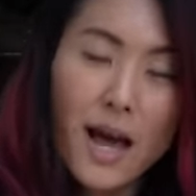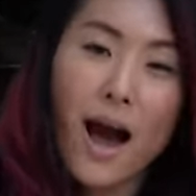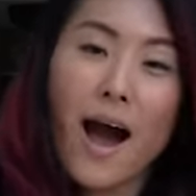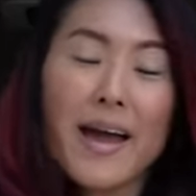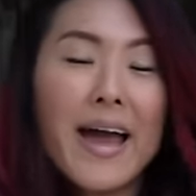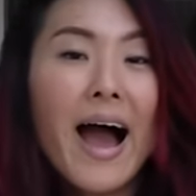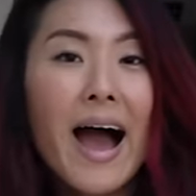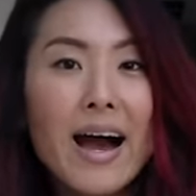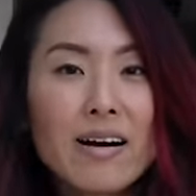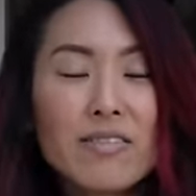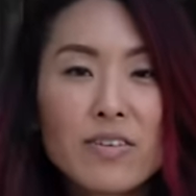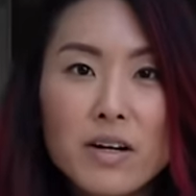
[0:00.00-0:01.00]
I
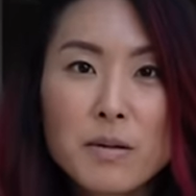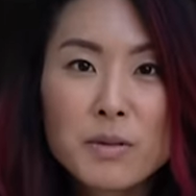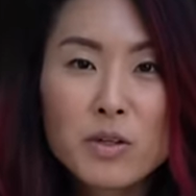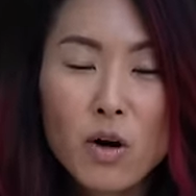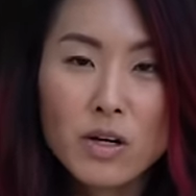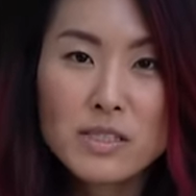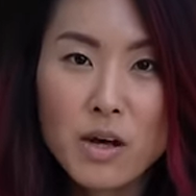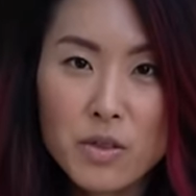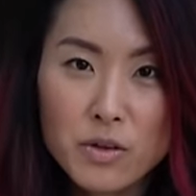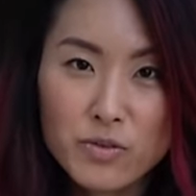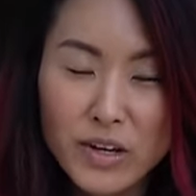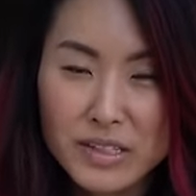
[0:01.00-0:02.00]
have come across
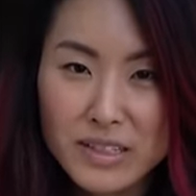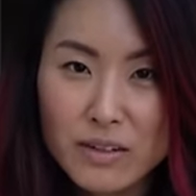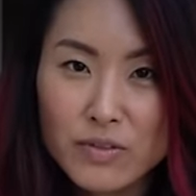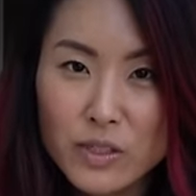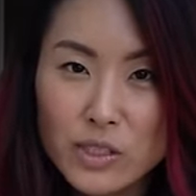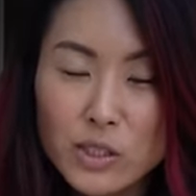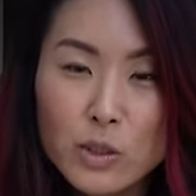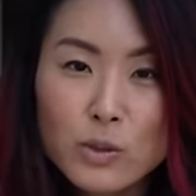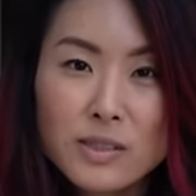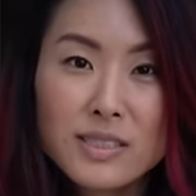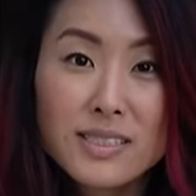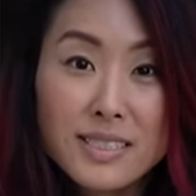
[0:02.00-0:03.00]
other van lifers who
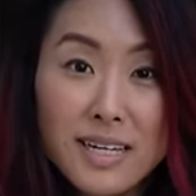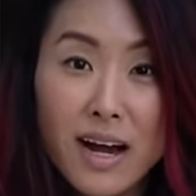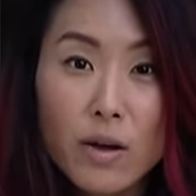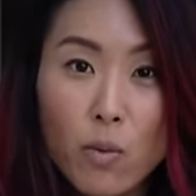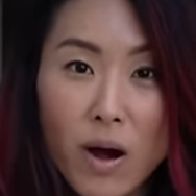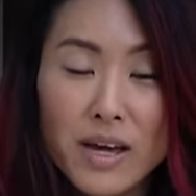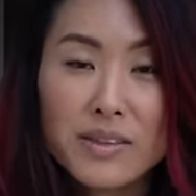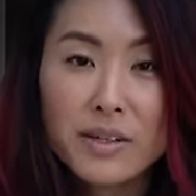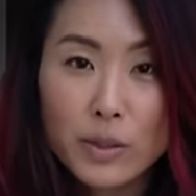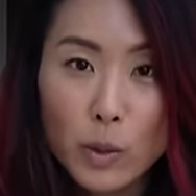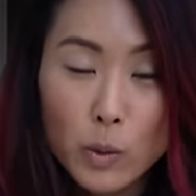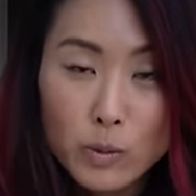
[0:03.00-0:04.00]
DIY'd
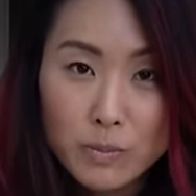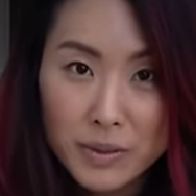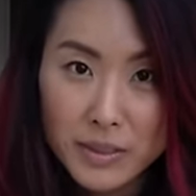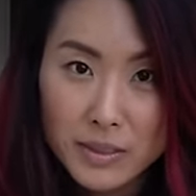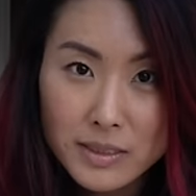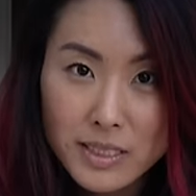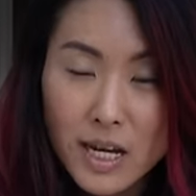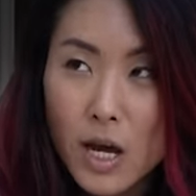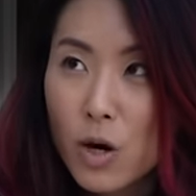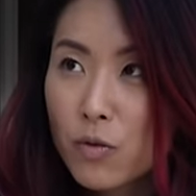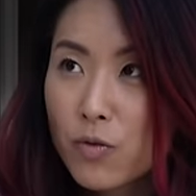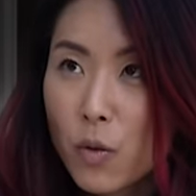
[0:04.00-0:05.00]
their own build
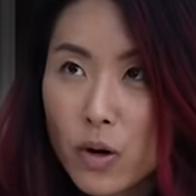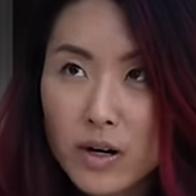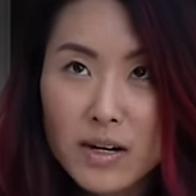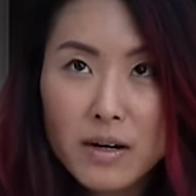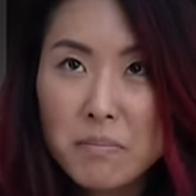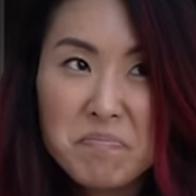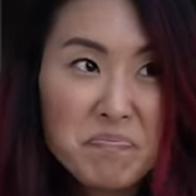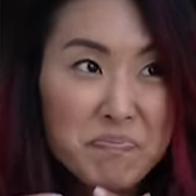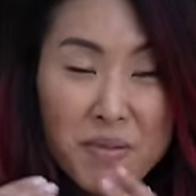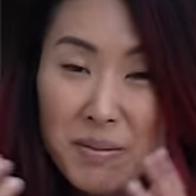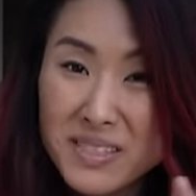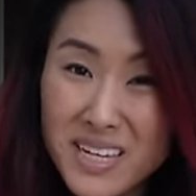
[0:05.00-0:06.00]
for
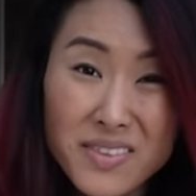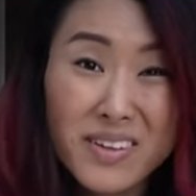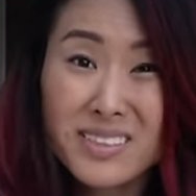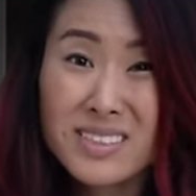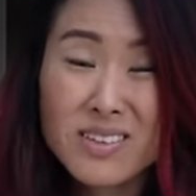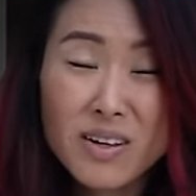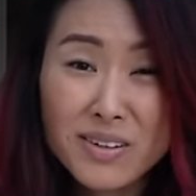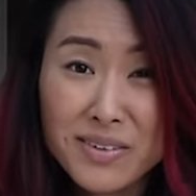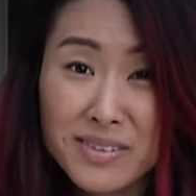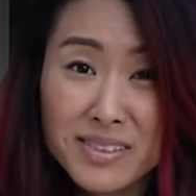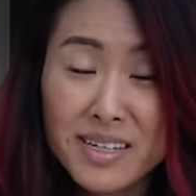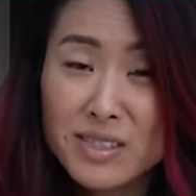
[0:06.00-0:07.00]
maybe
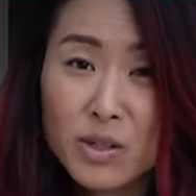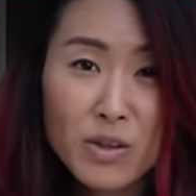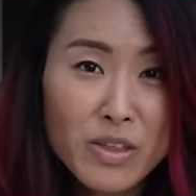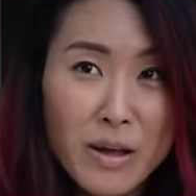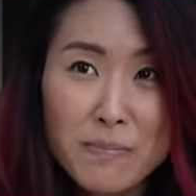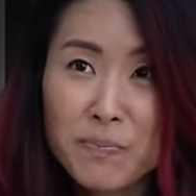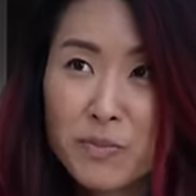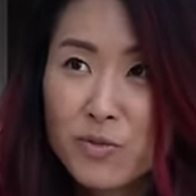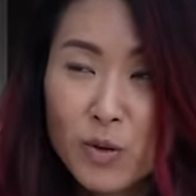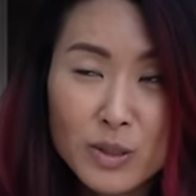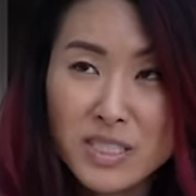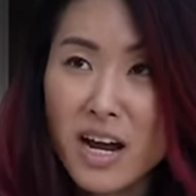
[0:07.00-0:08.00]
$10,000. It took them
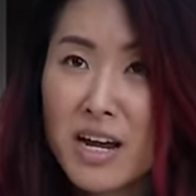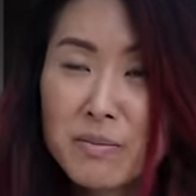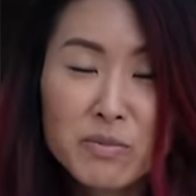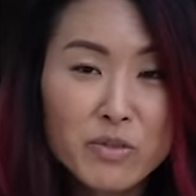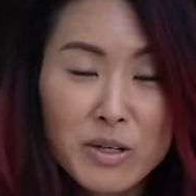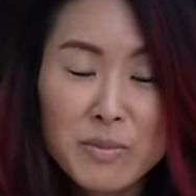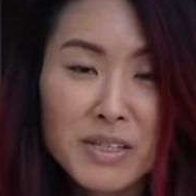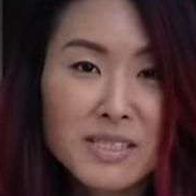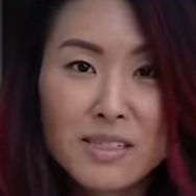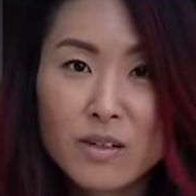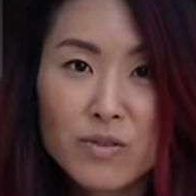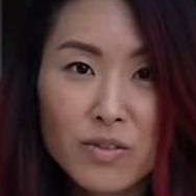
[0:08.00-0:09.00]
full time, 3
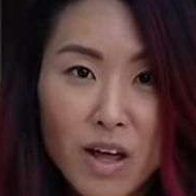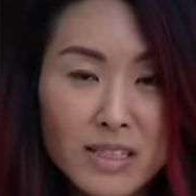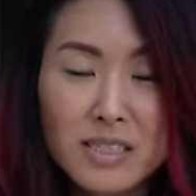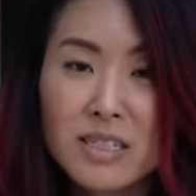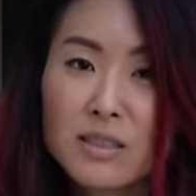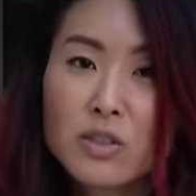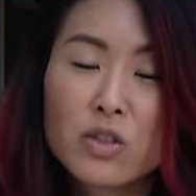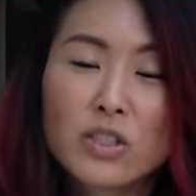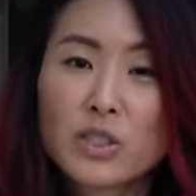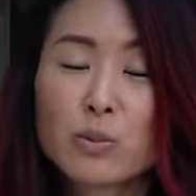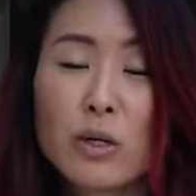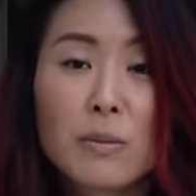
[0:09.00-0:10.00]
months of lots of
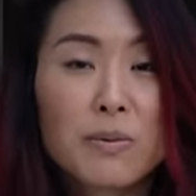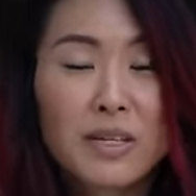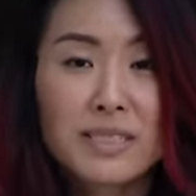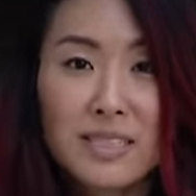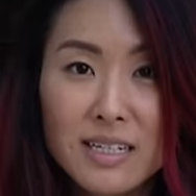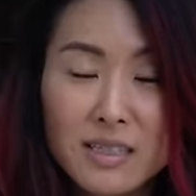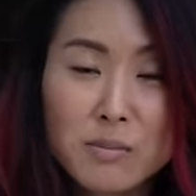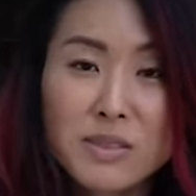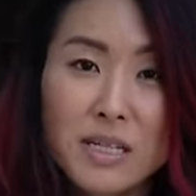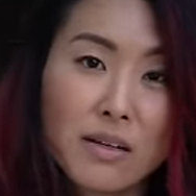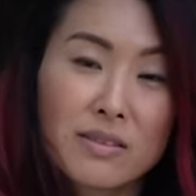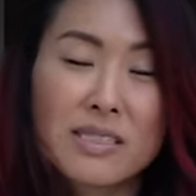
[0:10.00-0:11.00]
construction work, but they did it
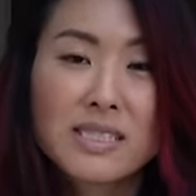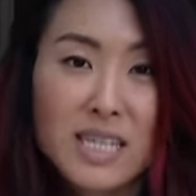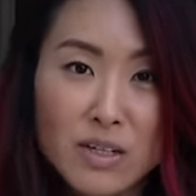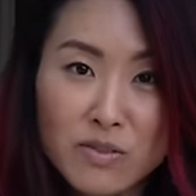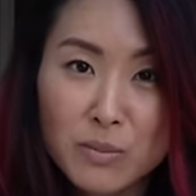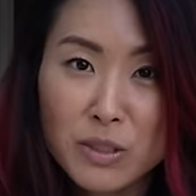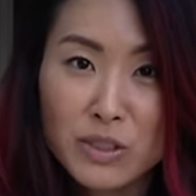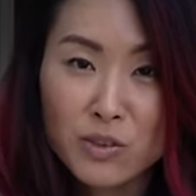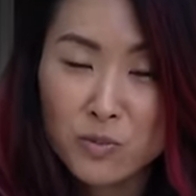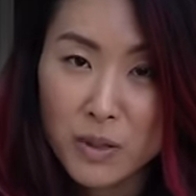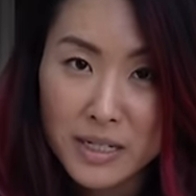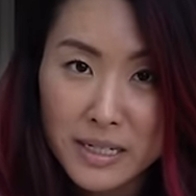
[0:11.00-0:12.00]
themselves and saved a bunch
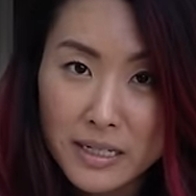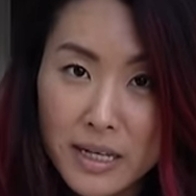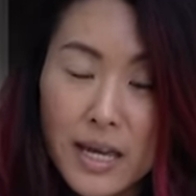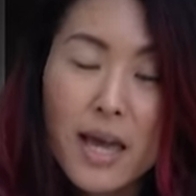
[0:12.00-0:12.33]
of money.